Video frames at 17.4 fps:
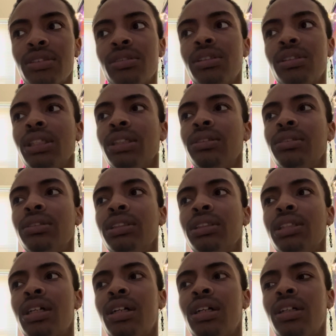
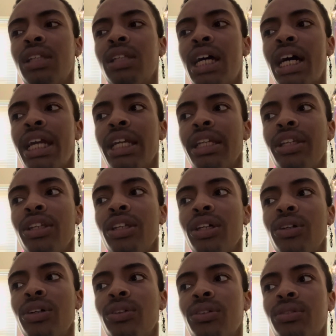those are, like, you
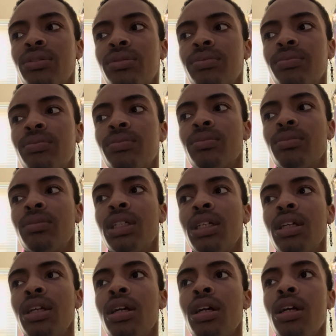know,
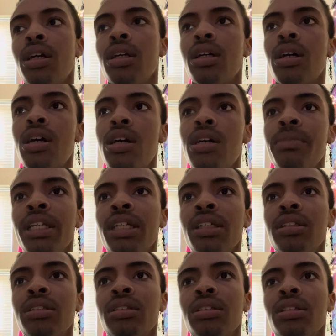
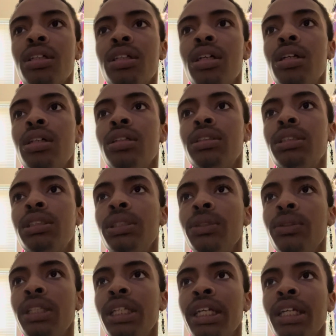calming,
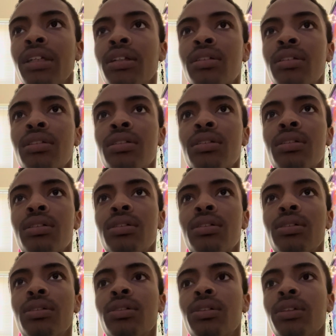soothing,
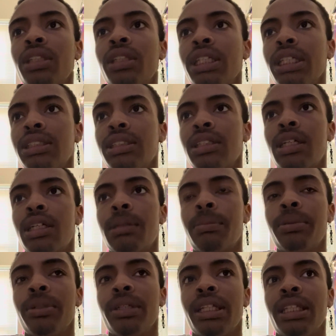or things that are
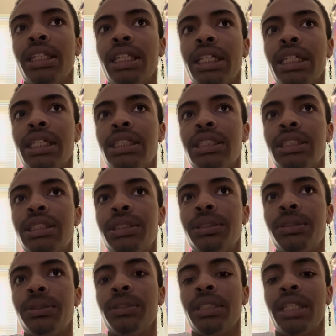put in things
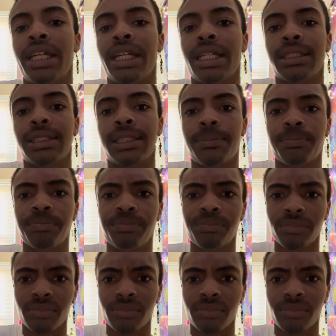to enhance them,